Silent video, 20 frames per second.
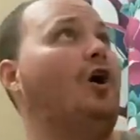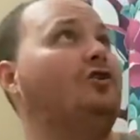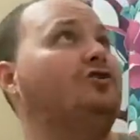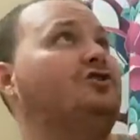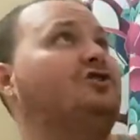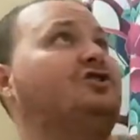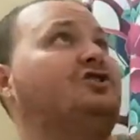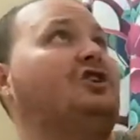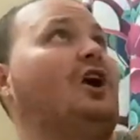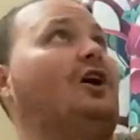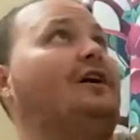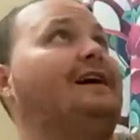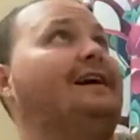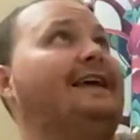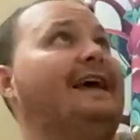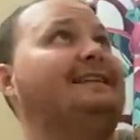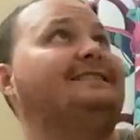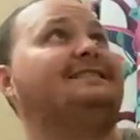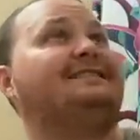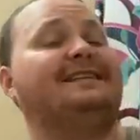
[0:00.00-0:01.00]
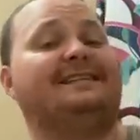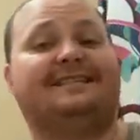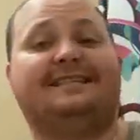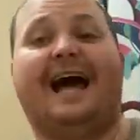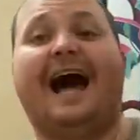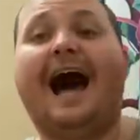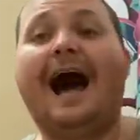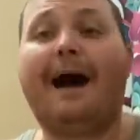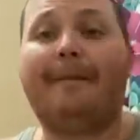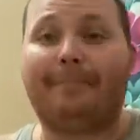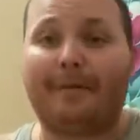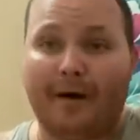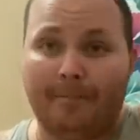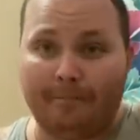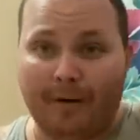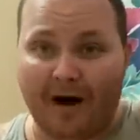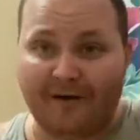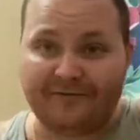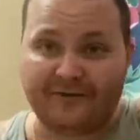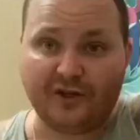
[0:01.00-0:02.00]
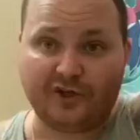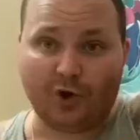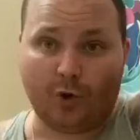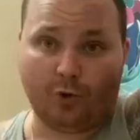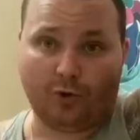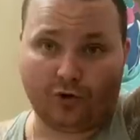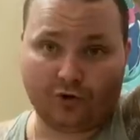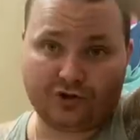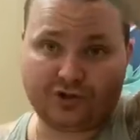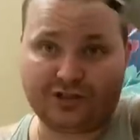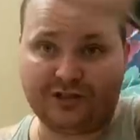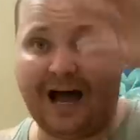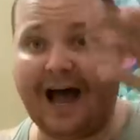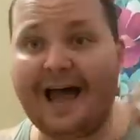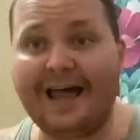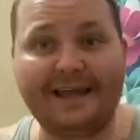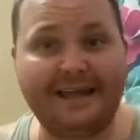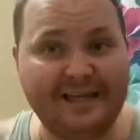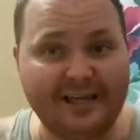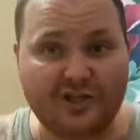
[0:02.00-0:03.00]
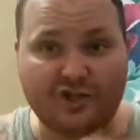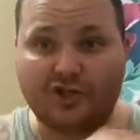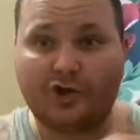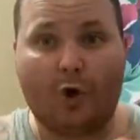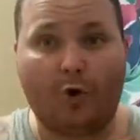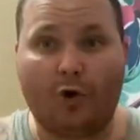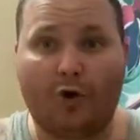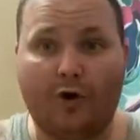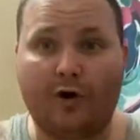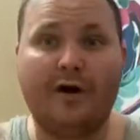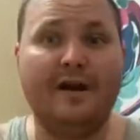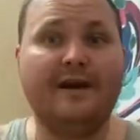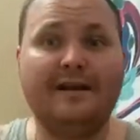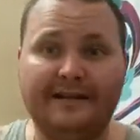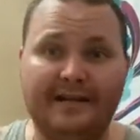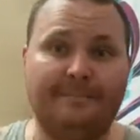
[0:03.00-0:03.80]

stuck against the top above the doors, not each door.